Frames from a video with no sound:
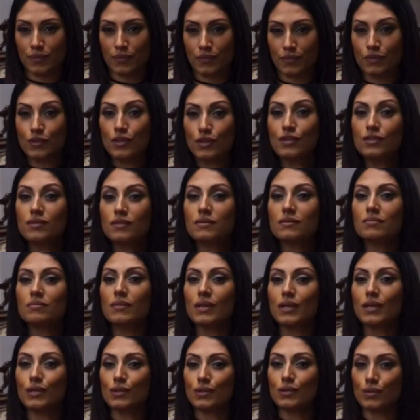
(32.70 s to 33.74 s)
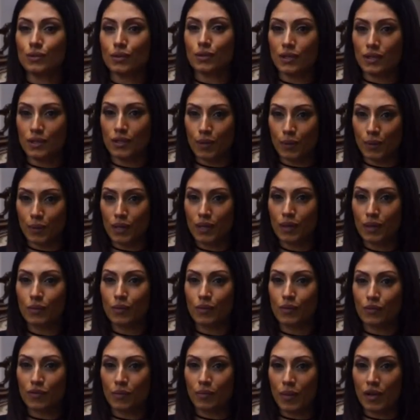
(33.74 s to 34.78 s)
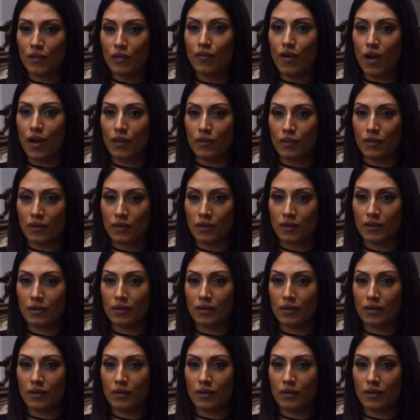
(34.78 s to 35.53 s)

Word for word: Just make sure you don't keep them from my father.